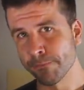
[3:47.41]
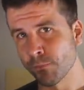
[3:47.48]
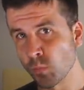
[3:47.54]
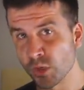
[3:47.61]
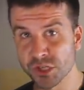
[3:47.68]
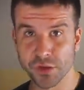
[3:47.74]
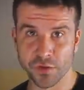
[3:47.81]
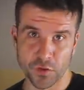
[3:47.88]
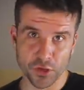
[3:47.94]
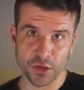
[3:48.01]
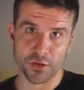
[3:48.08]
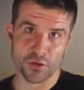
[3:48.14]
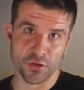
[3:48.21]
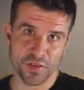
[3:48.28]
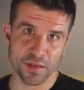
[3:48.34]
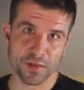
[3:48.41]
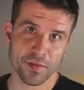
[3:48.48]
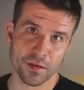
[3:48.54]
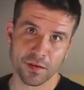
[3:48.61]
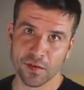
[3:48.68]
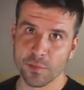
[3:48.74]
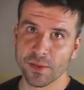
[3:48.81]
Which is good. New Zealand's
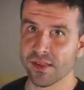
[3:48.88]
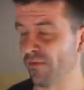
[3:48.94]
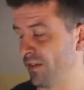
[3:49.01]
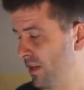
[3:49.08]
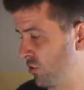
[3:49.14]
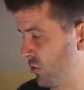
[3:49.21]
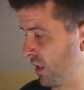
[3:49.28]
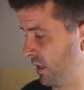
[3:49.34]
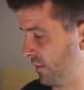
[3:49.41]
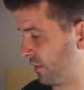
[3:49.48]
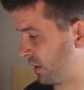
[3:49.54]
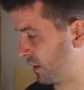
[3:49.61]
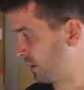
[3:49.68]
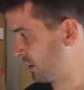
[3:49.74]
an expensive country to live in.